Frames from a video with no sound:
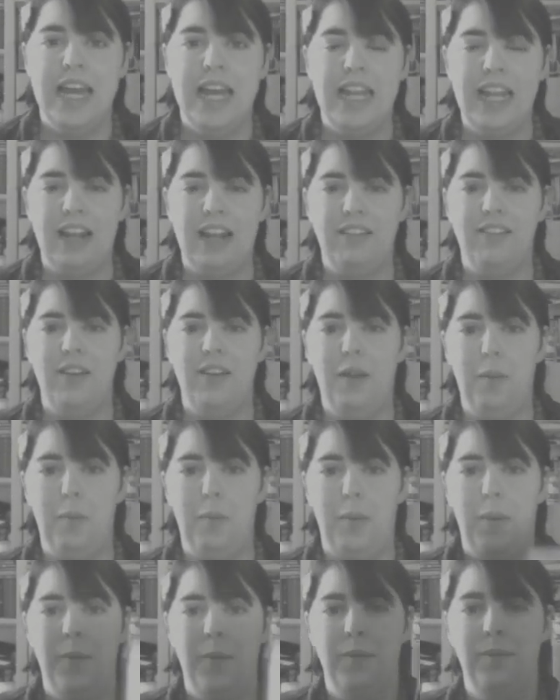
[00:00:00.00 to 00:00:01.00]
Next up,
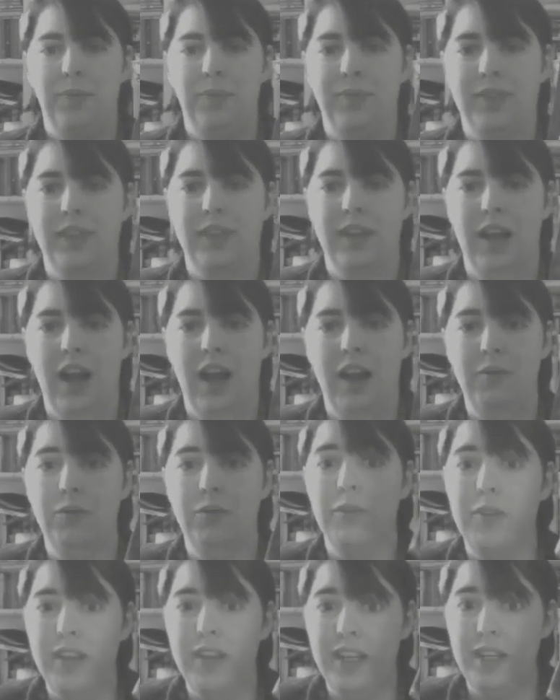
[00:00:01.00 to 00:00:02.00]

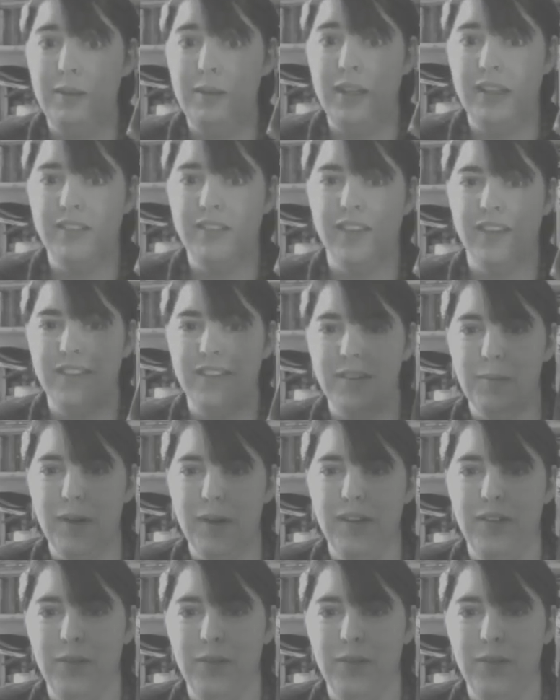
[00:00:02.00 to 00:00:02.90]
I'm really excited about